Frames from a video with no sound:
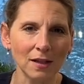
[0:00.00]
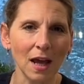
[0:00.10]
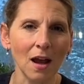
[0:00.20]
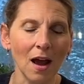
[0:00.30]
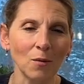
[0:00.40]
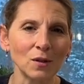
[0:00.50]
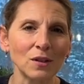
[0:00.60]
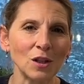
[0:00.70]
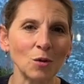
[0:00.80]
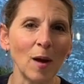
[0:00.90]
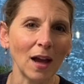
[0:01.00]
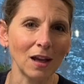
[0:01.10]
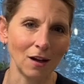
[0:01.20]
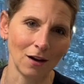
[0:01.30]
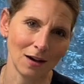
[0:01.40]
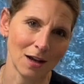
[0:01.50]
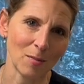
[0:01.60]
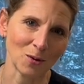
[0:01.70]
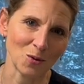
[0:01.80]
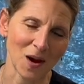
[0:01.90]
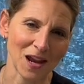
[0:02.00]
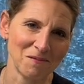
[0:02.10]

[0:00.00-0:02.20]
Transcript: and I will see you back here in about 20.